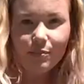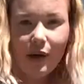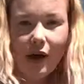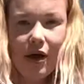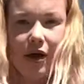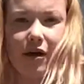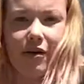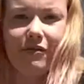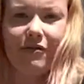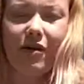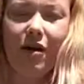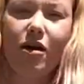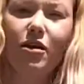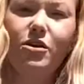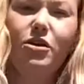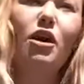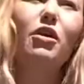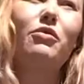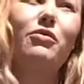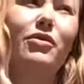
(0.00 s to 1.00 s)
part of our
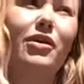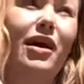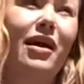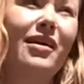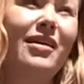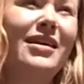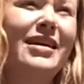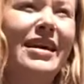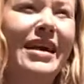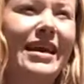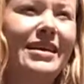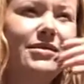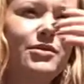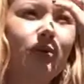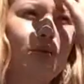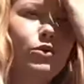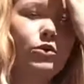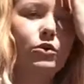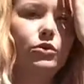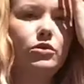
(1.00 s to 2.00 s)
yoga is
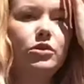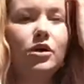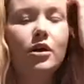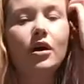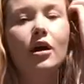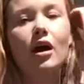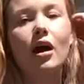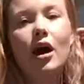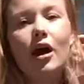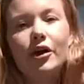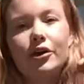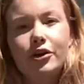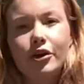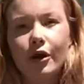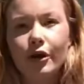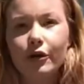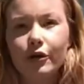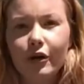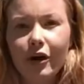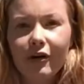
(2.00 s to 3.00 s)
called a
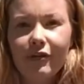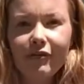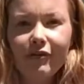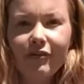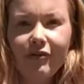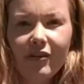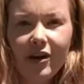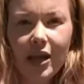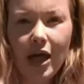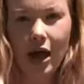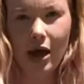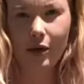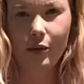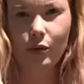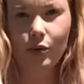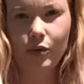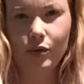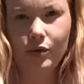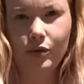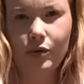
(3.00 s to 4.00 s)
yoga flow,
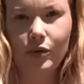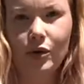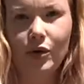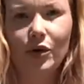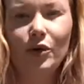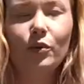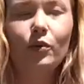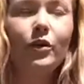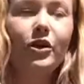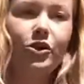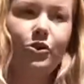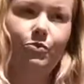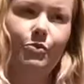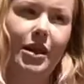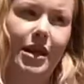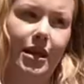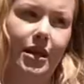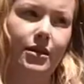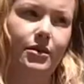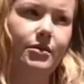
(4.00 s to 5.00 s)
which
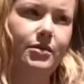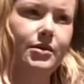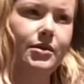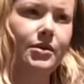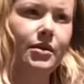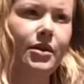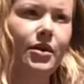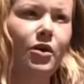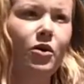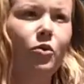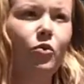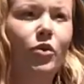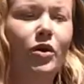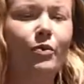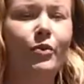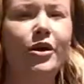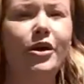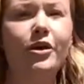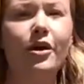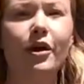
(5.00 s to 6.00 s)
means when
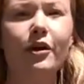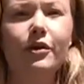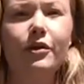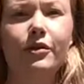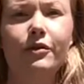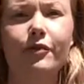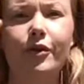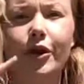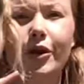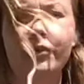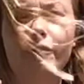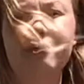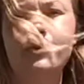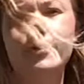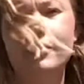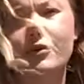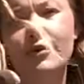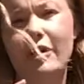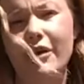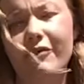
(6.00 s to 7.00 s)
we go through
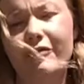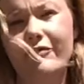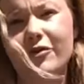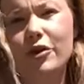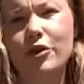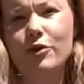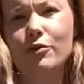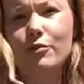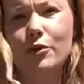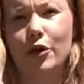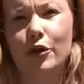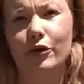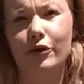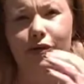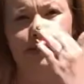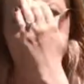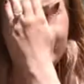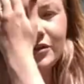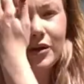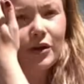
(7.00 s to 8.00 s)
a few
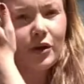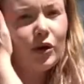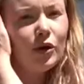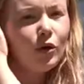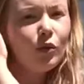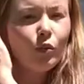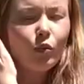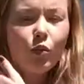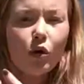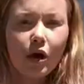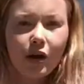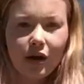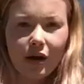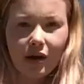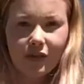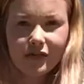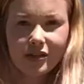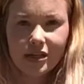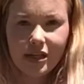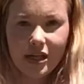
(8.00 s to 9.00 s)
moves, one
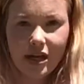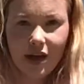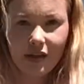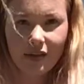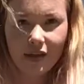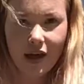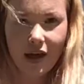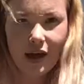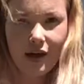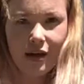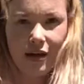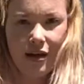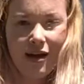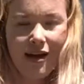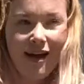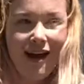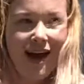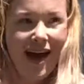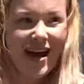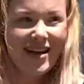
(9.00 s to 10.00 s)
after the other,
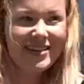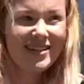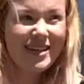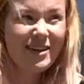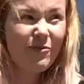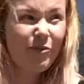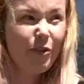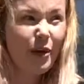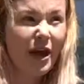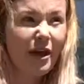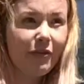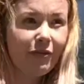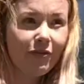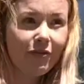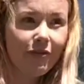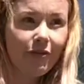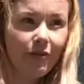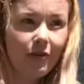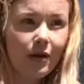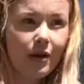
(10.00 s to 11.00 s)
as if we're
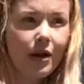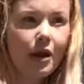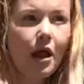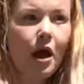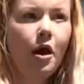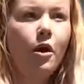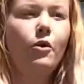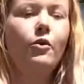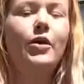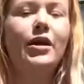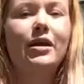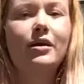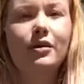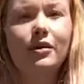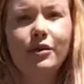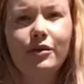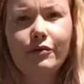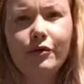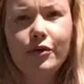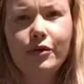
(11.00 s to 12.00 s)
flowing
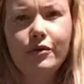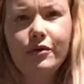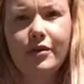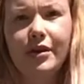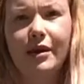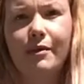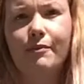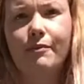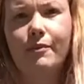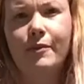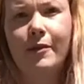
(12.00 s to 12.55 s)
through them.